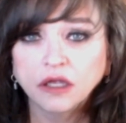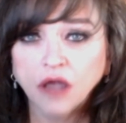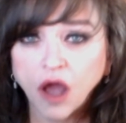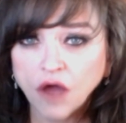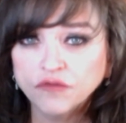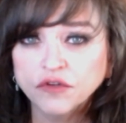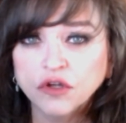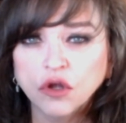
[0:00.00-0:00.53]

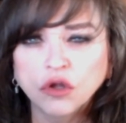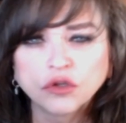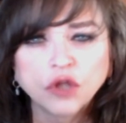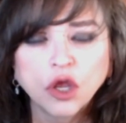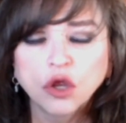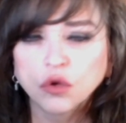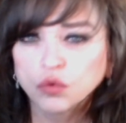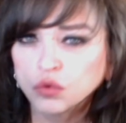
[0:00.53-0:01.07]
often called
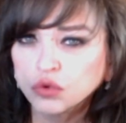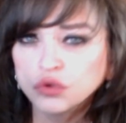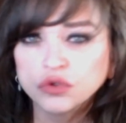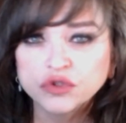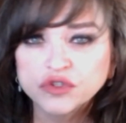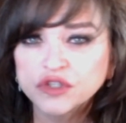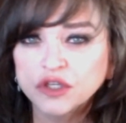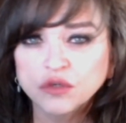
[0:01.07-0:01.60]

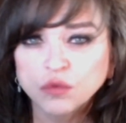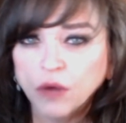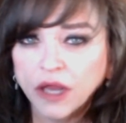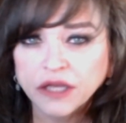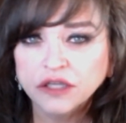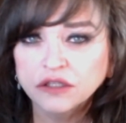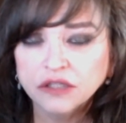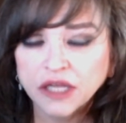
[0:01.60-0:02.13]
rules and
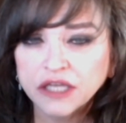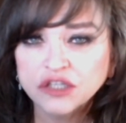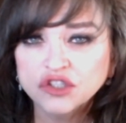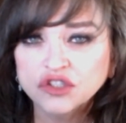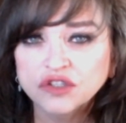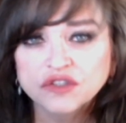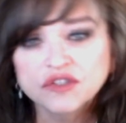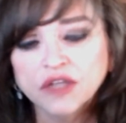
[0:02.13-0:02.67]

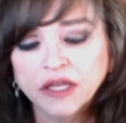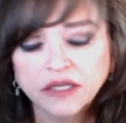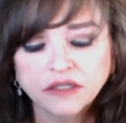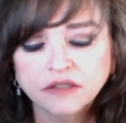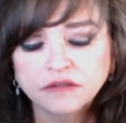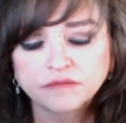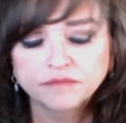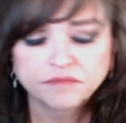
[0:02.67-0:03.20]
regulations,
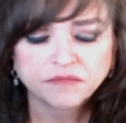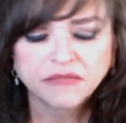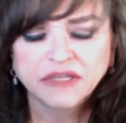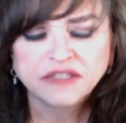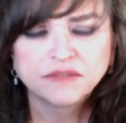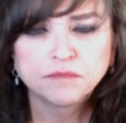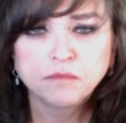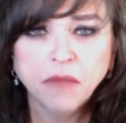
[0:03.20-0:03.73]
like
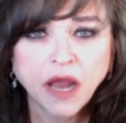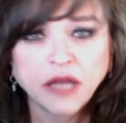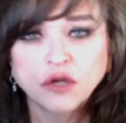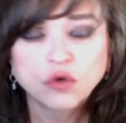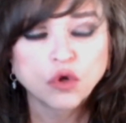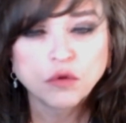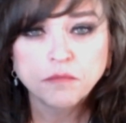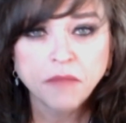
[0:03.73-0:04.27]
these
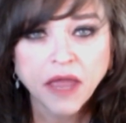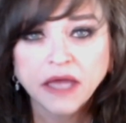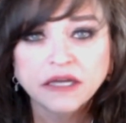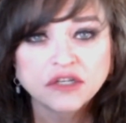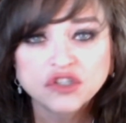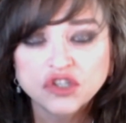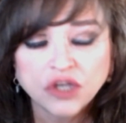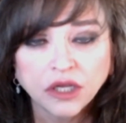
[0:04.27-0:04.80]

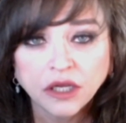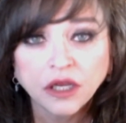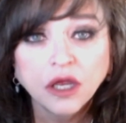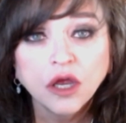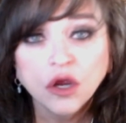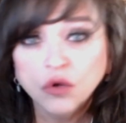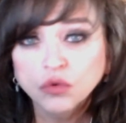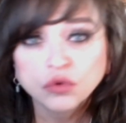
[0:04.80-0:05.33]
micromanaging
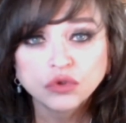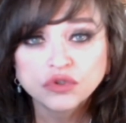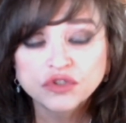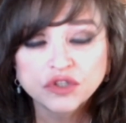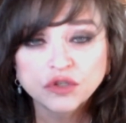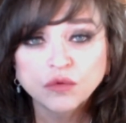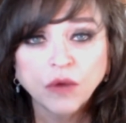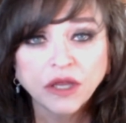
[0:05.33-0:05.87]

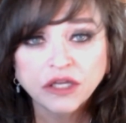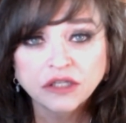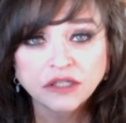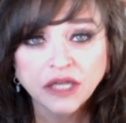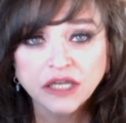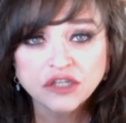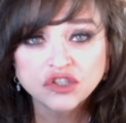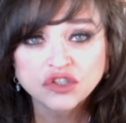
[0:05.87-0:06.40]
rules and
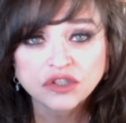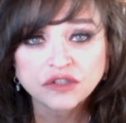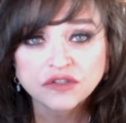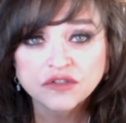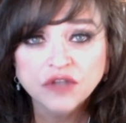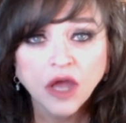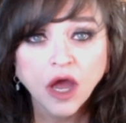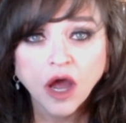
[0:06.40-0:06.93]

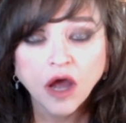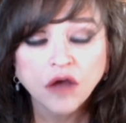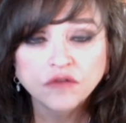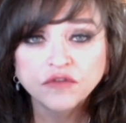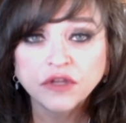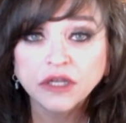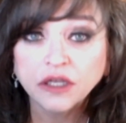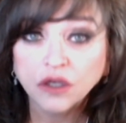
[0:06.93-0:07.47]
regulations
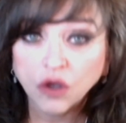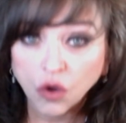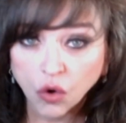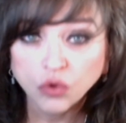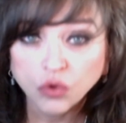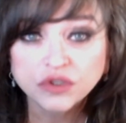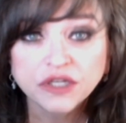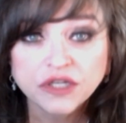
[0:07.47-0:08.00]
of the
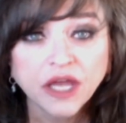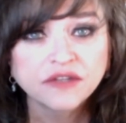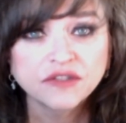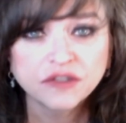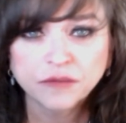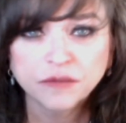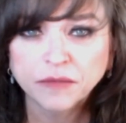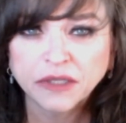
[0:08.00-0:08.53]
Old
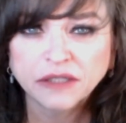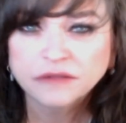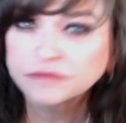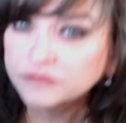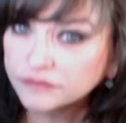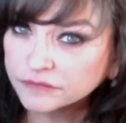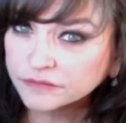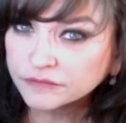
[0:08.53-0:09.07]
Testament.
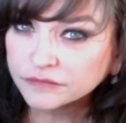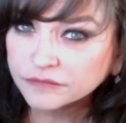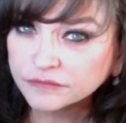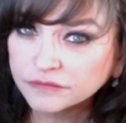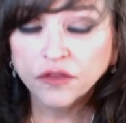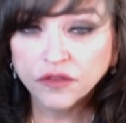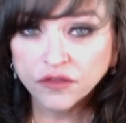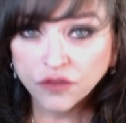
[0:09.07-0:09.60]

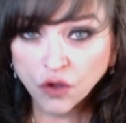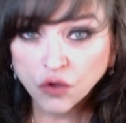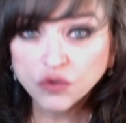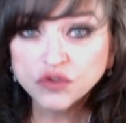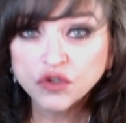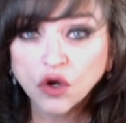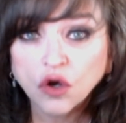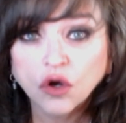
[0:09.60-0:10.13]

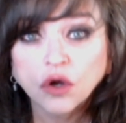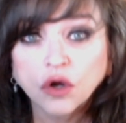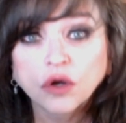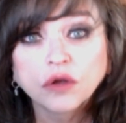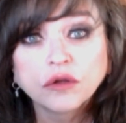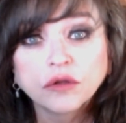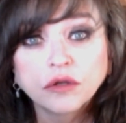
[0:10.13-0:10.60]
Those are